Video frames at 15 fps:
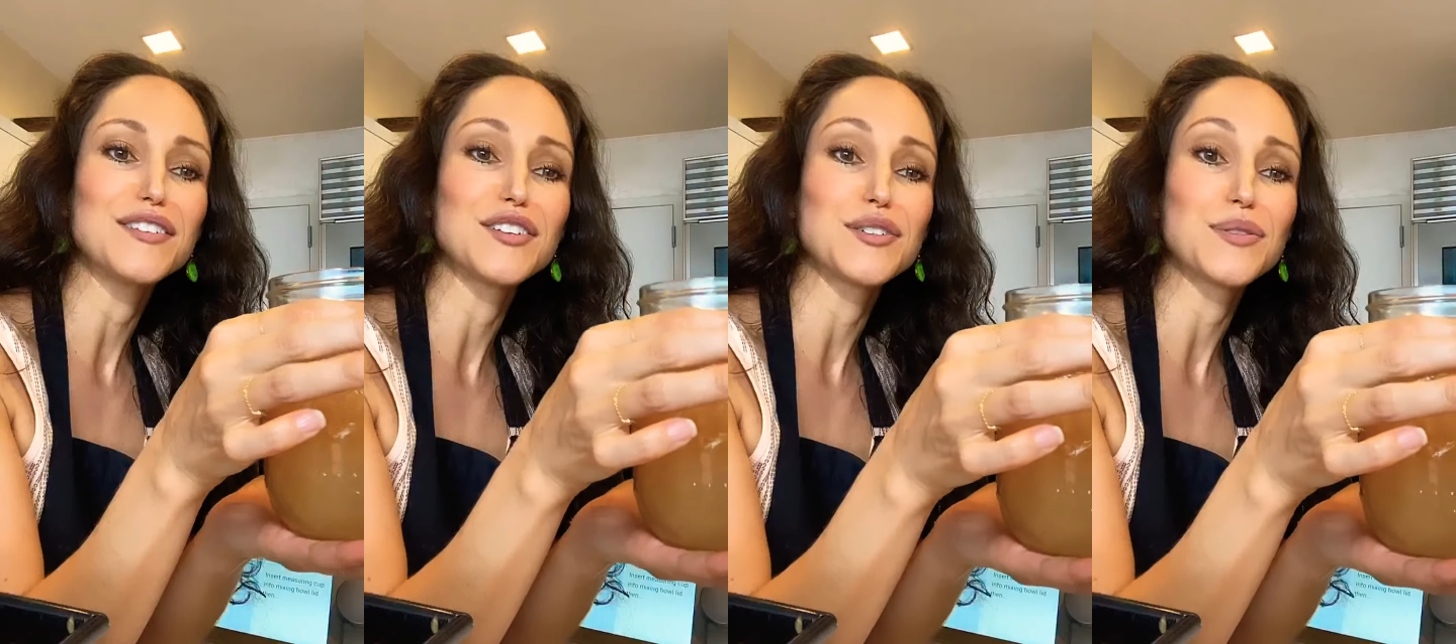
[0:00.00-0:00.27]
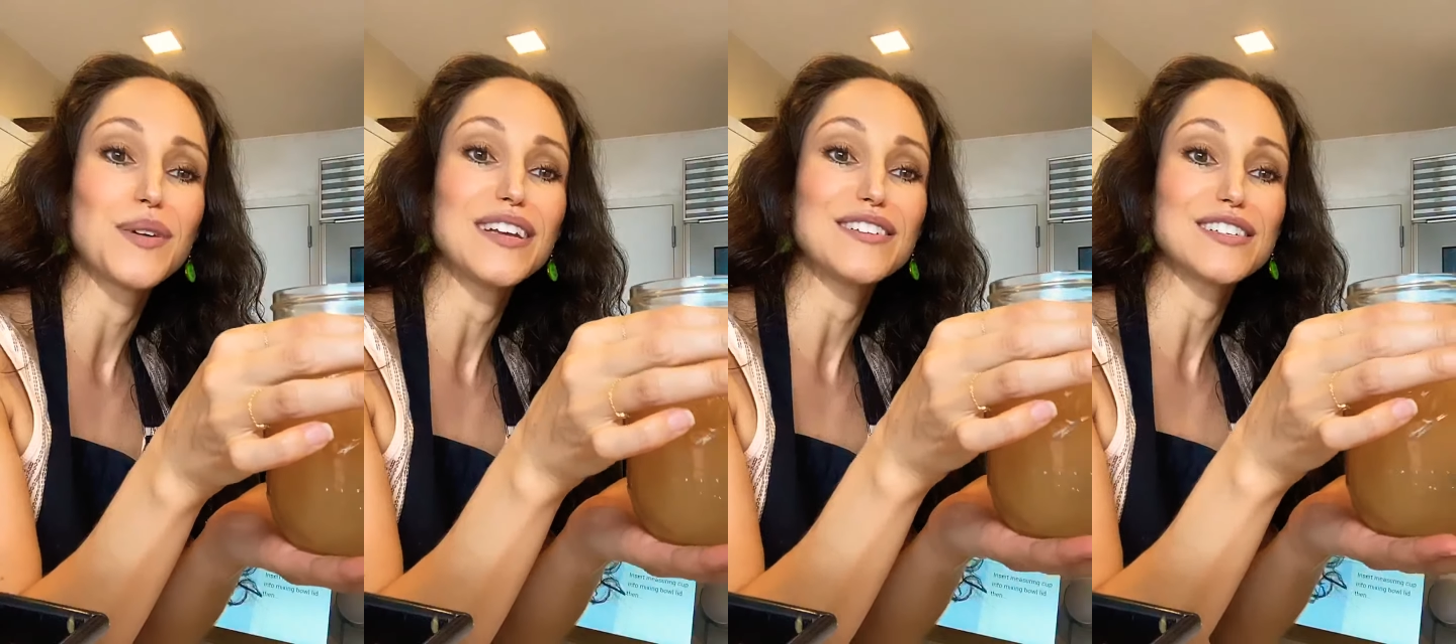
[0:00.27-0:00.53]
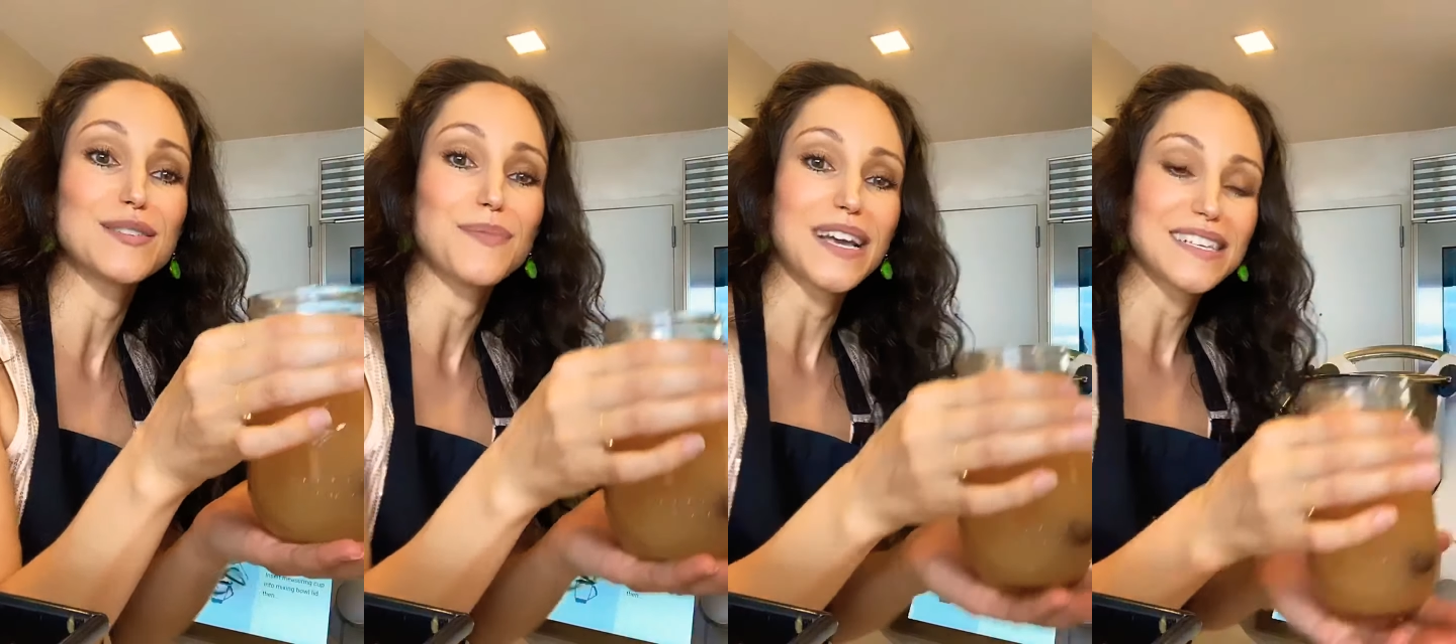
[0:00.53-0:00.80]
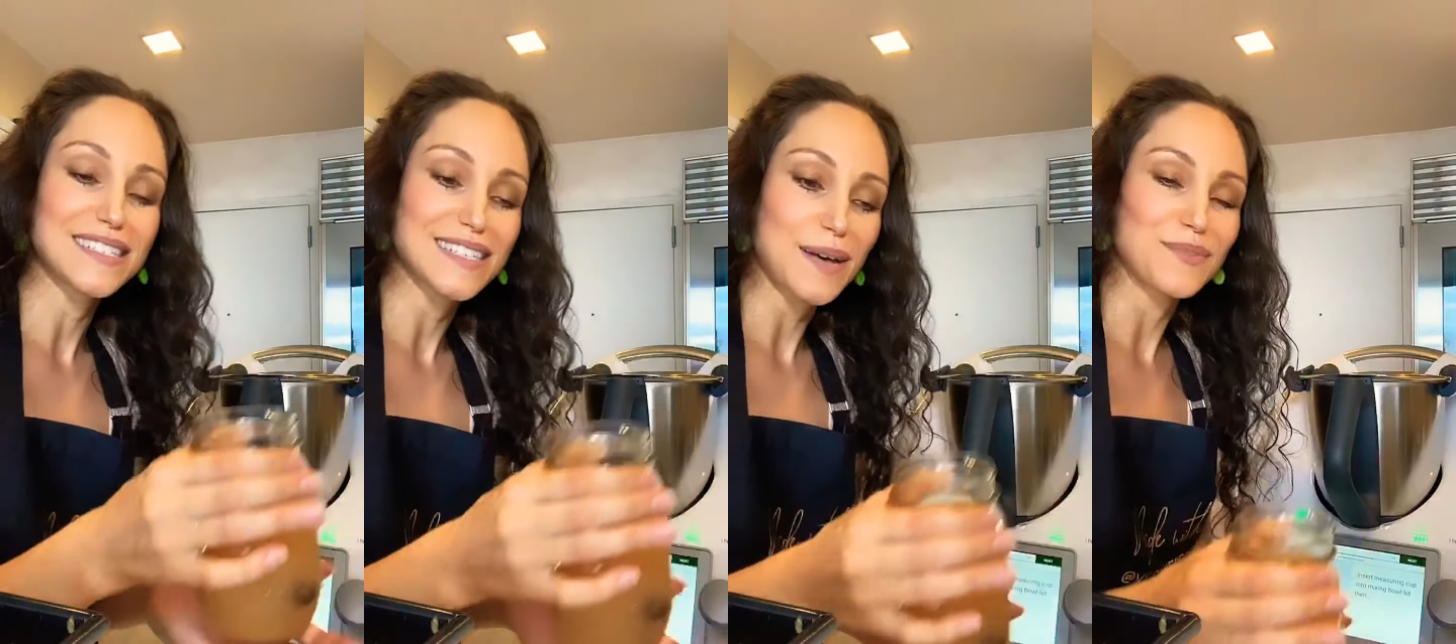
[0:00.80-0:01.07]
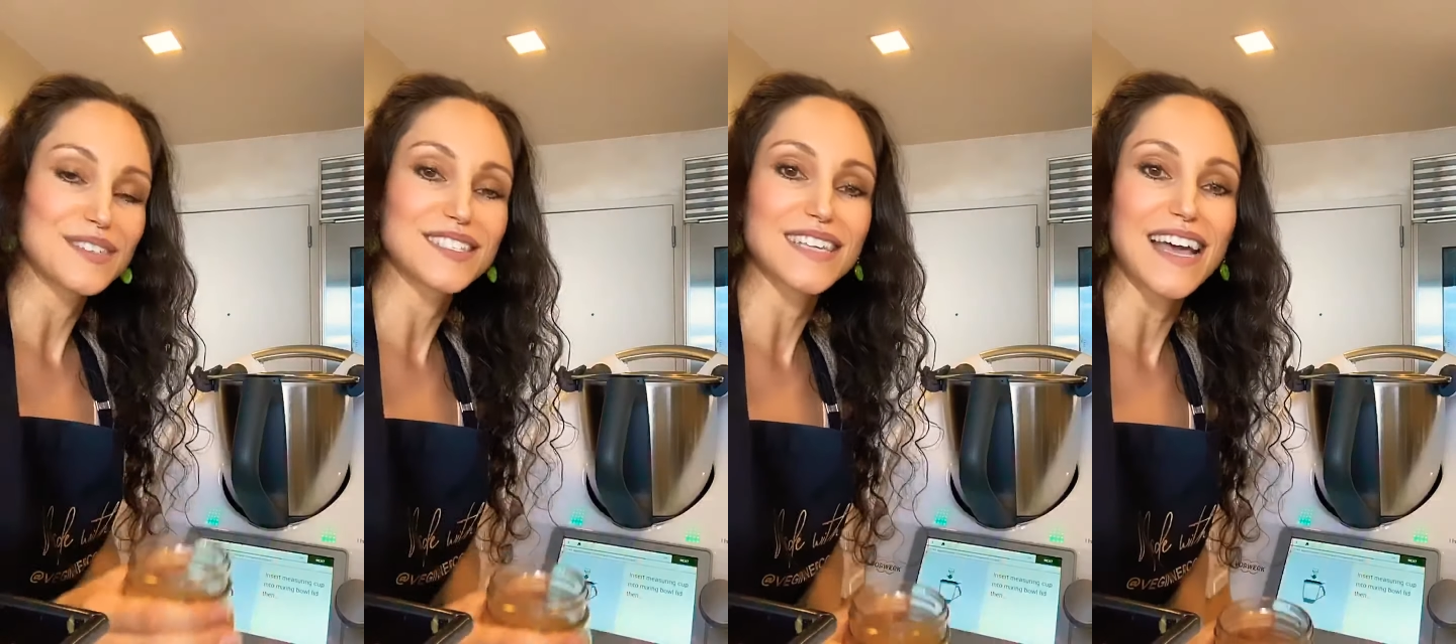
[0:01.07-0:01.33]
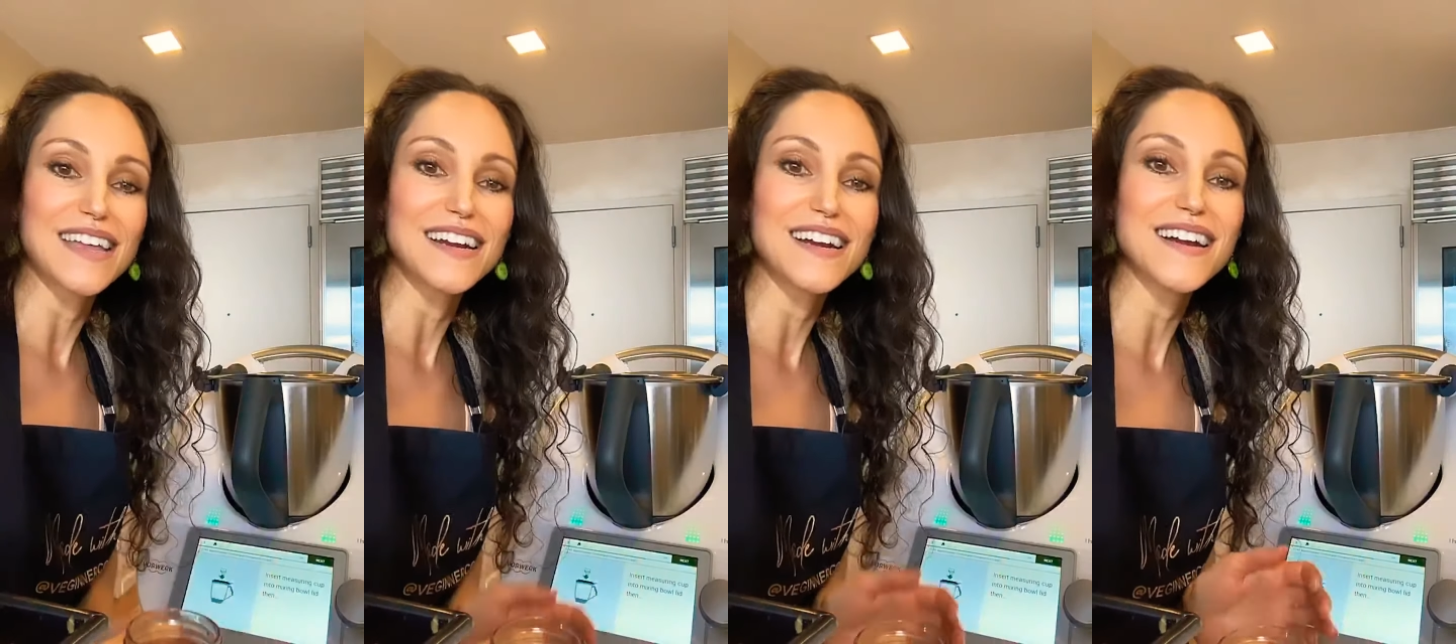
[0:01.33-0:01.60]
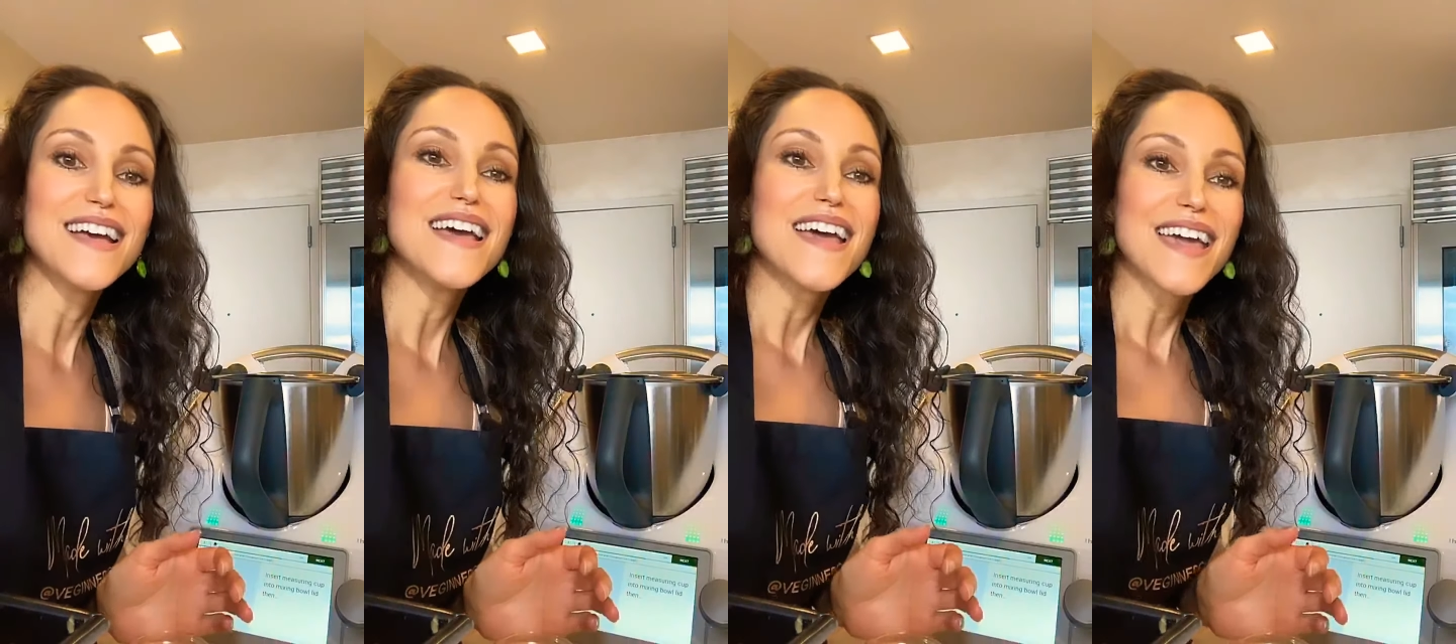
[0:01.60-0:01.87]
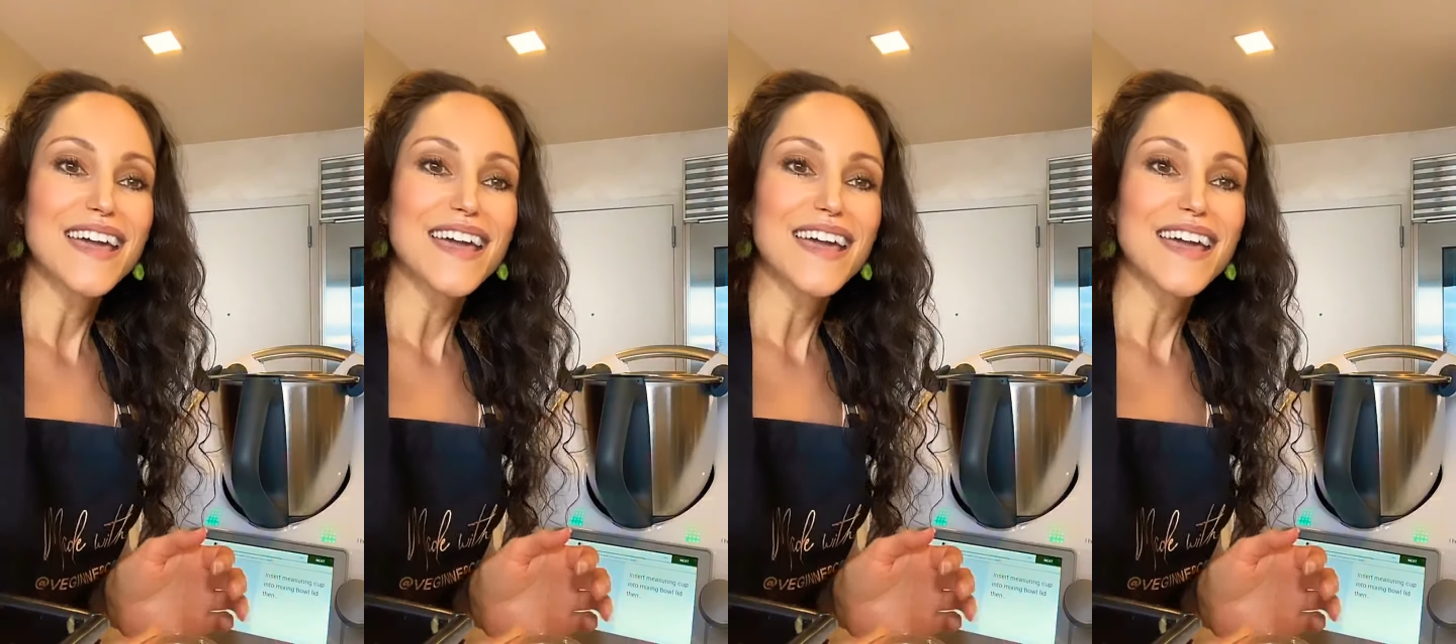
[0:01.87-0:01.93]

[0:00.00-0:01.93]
Enjoy your spiced apple cider